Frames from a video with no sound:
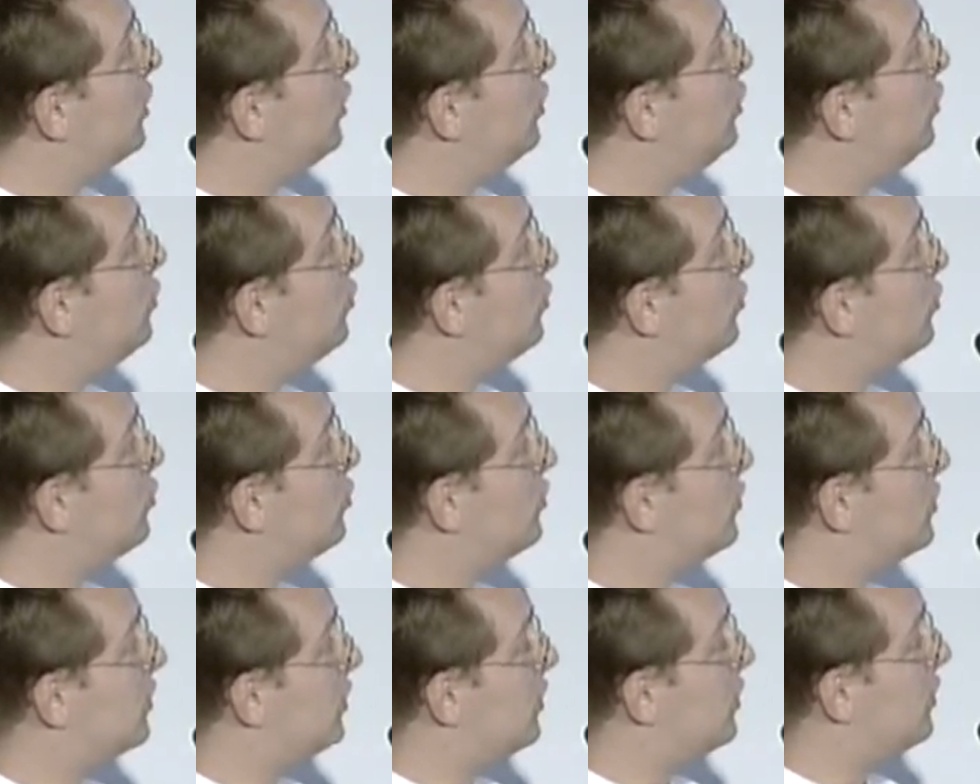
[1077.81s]

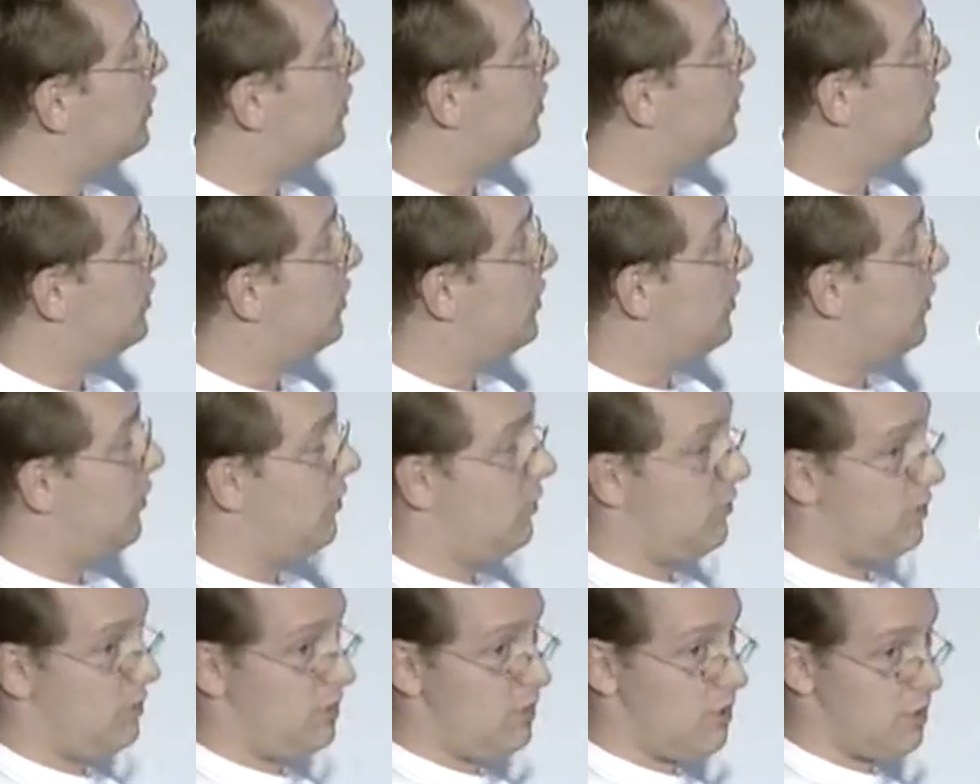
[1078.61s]
use
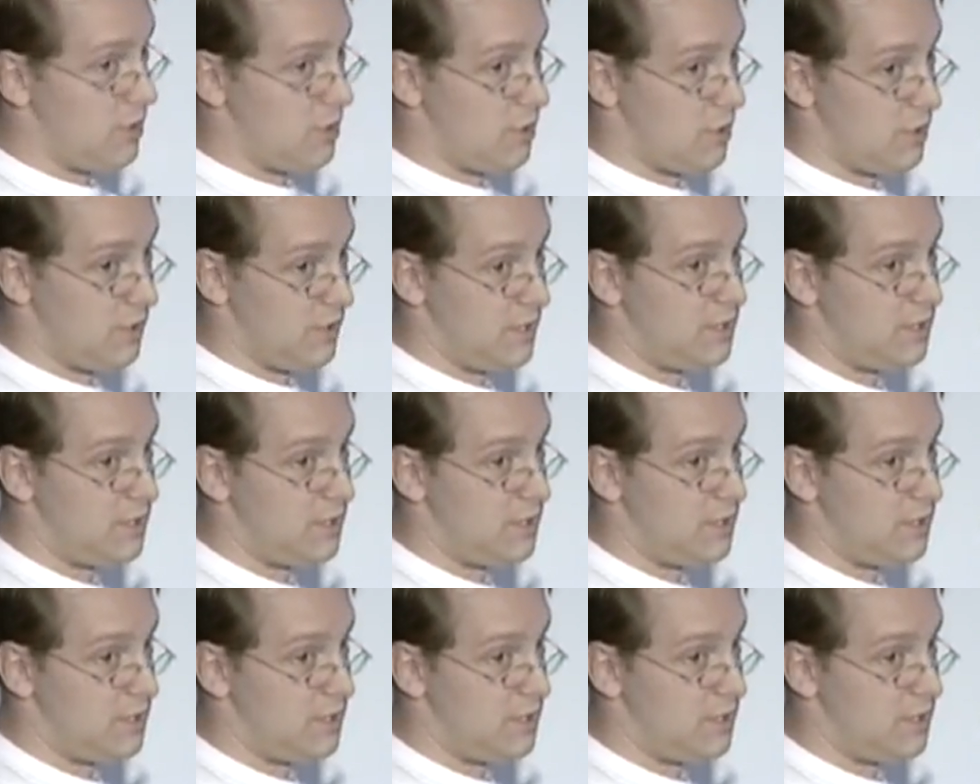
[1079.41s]
the